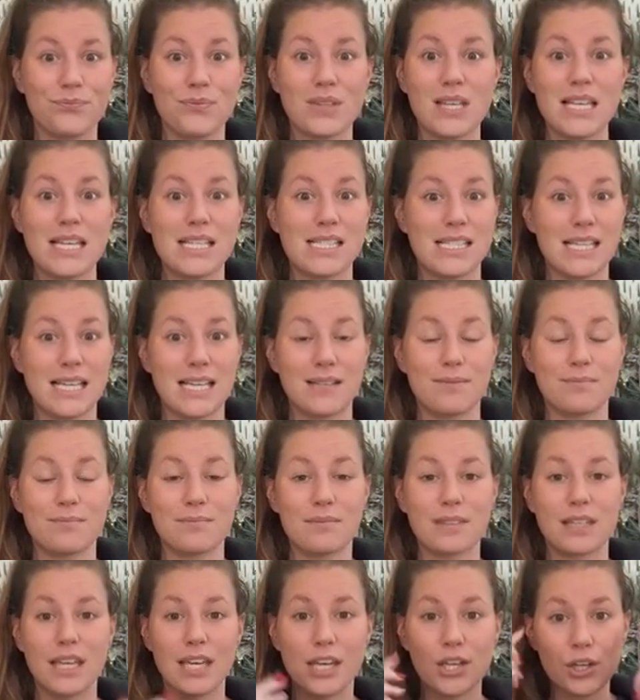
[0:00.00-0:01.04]
Easy.
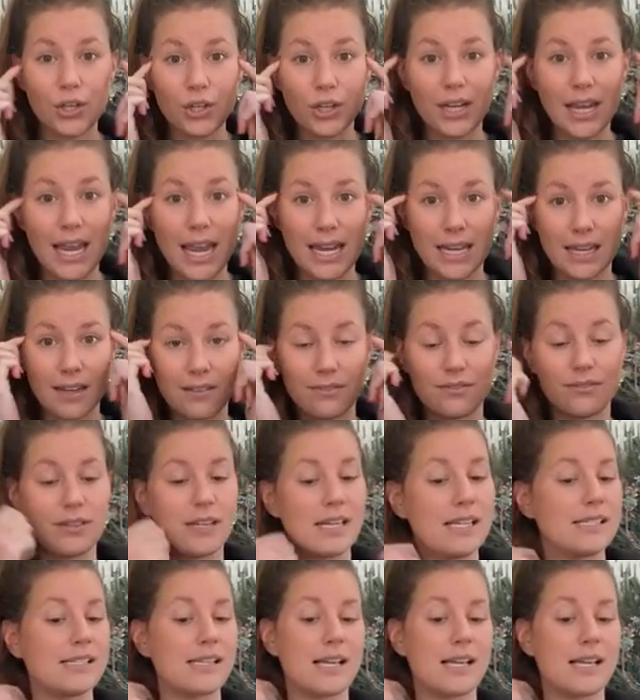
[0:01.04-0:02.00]
Get creative. It